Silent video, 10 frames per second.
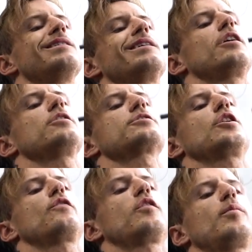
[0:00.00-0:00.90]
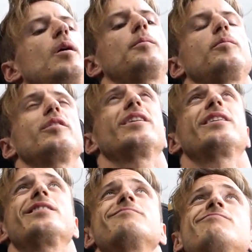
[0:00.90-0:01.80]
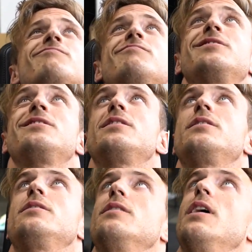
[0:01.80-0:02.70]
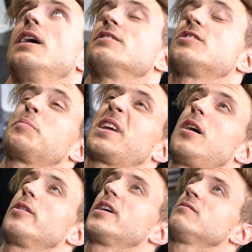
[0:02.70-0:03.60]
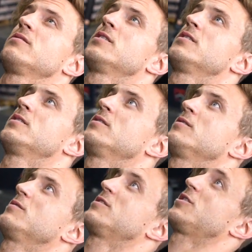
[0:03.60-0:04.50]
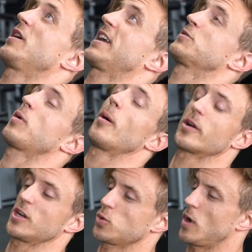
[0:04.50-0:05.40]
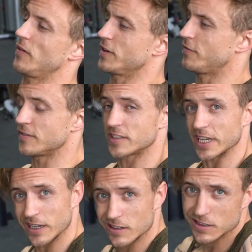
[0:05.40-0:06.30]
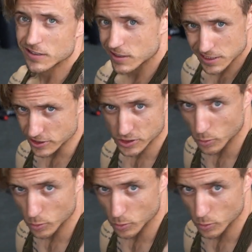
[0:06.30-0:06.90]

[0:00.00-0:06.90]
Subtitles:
And I'll just go for probably, I stopped counting, so I guess probably around 12 to 15, because that's just a